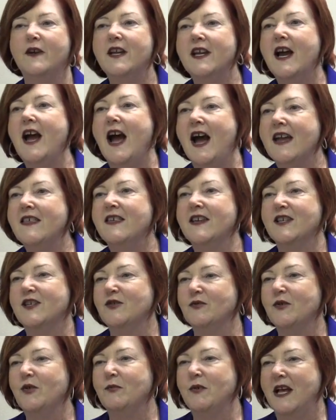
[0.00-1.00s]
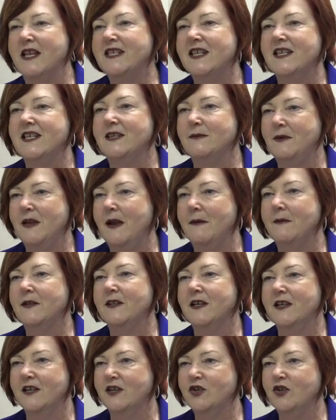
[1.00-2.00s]
yeah, I think it's a real blessing to be able
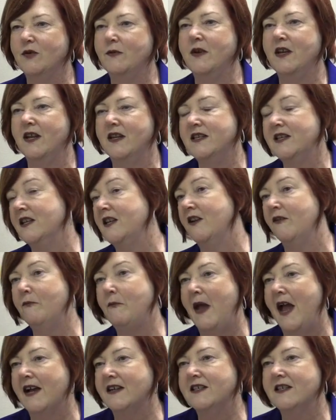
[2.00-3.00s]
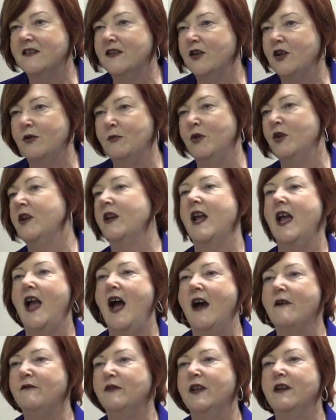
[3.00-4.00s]
to contribute and to give back to the community.
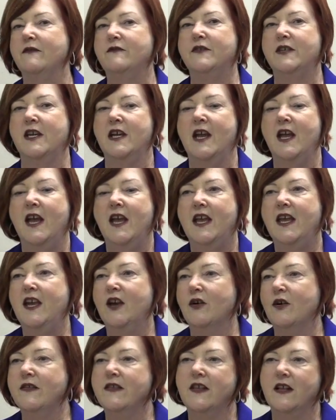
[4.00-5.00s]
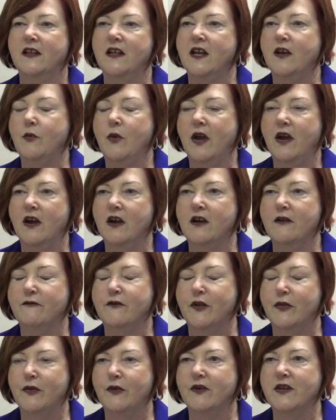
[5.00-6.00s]
I've lived here in the Lincoln Way area
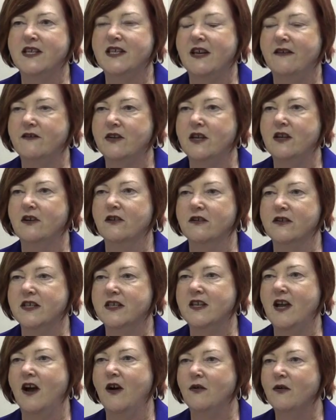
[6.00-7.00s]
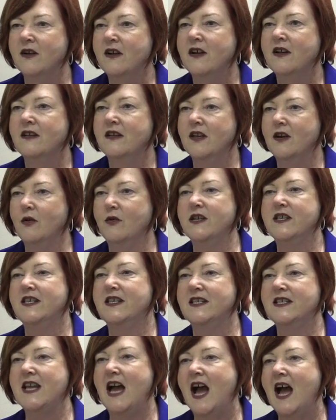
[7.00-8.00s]
for 37 years, so,
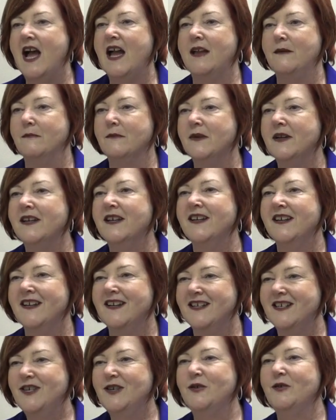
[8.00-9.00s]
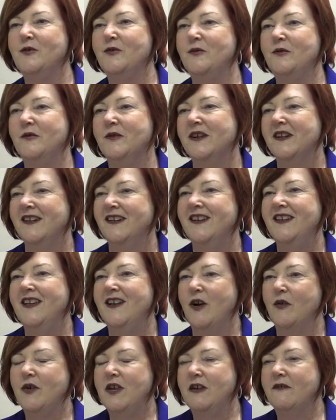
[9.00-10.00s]
it's time to,
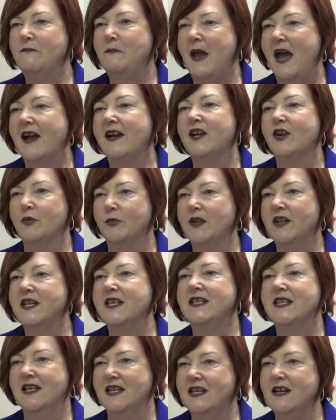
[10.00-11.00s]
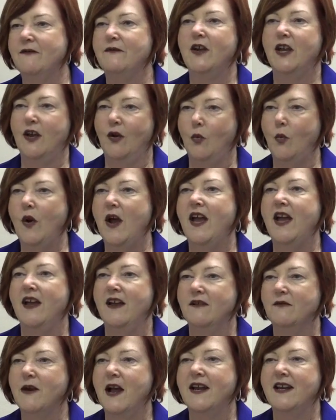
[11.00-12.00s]
give back in a really significant
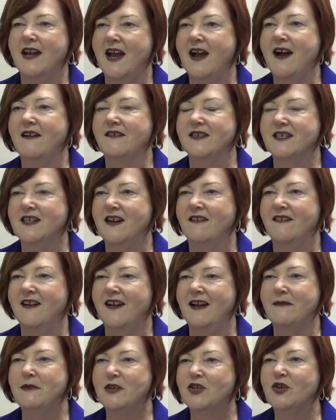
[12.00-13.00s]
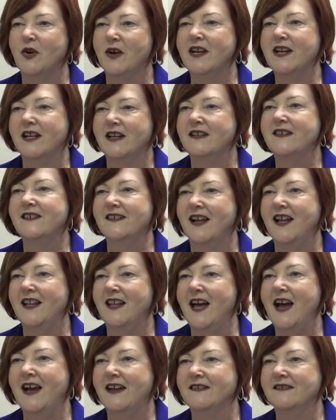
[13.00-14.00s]
way right now. So I'm enjoying it a
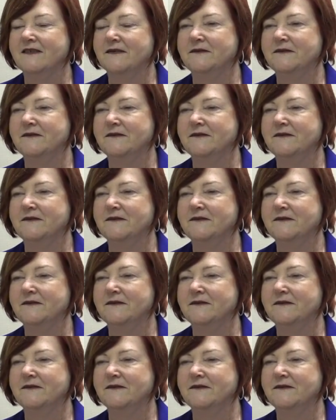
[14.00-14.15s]
lot.